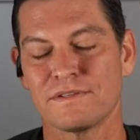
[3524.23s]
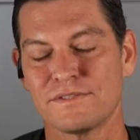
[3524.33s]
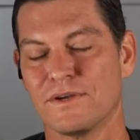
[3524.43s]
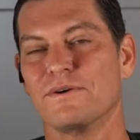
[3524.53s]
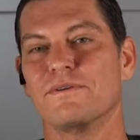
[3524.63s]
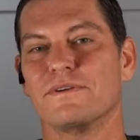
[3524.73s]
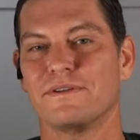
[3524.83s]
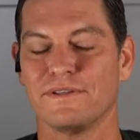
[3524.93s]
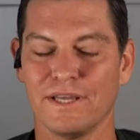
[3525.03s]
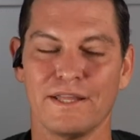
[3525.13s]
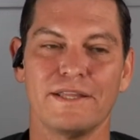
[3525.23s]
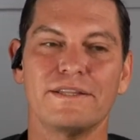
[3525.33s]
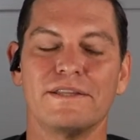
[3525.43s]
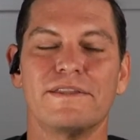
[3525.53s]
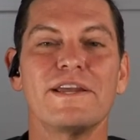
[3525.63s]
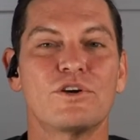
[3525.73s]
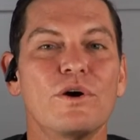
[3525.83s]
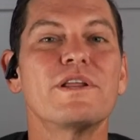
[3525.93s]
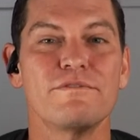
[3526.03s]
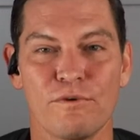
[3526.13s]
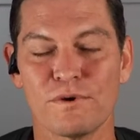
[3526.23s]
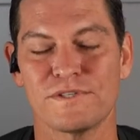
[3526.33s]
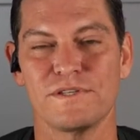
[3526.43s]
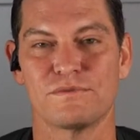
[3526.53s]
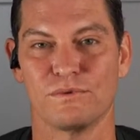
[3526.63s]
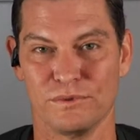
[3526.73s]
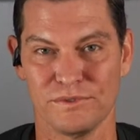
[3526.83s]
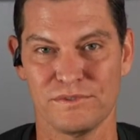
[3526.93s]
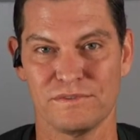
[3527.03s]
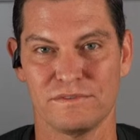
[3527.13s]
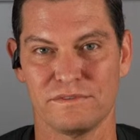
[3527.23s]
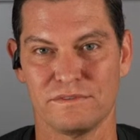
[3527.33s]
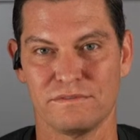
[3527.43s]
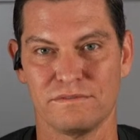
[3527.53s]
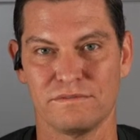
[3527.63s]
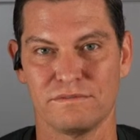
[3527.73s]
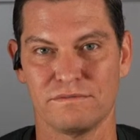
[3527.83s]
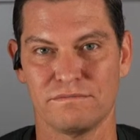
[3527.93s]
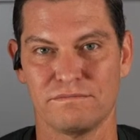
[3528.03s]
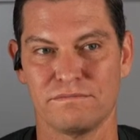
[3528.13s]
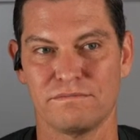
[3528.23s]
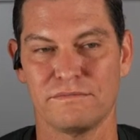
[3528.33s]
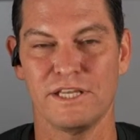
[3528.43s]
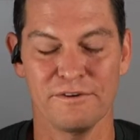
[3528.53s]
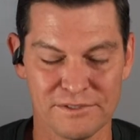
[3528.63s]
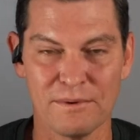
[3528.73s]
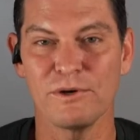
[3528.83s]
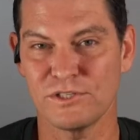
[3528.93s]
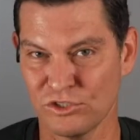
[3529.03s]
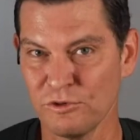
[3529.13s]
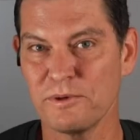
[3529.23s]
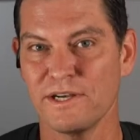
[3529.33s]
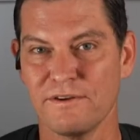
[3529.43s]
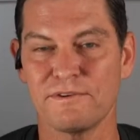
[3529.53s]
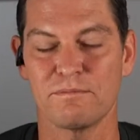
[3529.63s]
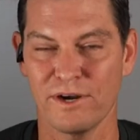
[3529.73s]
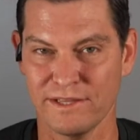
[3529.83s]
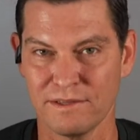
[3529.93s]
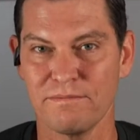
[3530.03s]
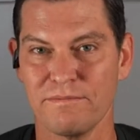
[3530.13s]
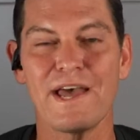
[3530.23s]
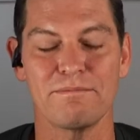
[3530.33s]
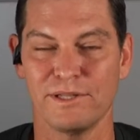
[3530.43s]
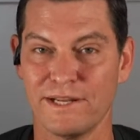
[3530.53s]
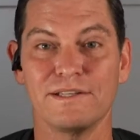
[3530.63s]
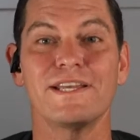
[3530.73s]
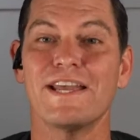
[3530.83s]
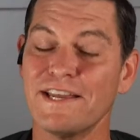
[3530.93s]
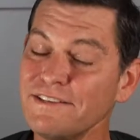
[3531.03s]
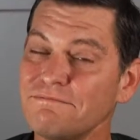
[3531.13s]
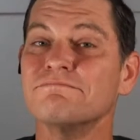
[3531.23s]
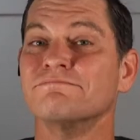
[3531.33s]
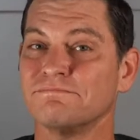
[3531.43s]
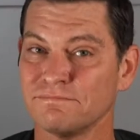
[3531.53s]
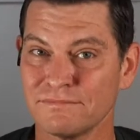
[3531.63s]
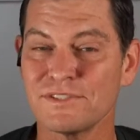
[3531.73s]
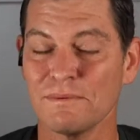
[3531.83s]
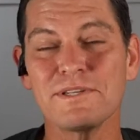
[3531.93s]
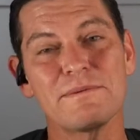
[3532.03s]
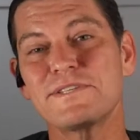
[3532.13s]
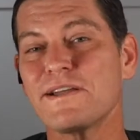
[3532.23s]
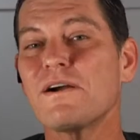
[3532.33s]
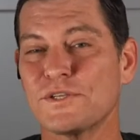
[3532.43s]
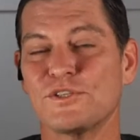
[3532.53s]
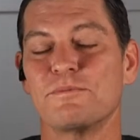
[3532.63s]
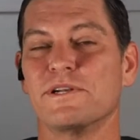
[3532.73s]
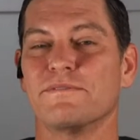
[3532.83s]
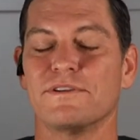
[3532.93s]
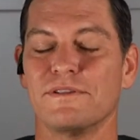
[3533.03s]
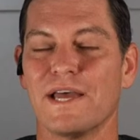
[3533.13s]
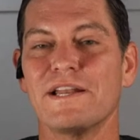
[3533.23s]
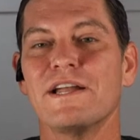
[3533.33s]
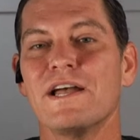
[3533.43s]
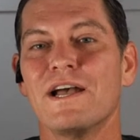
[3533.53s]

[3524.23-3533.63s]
So, yeah, they could enforce these rules. If someone's stupid enough to break them that blatantly, and sometimes they are stupid enough to do that.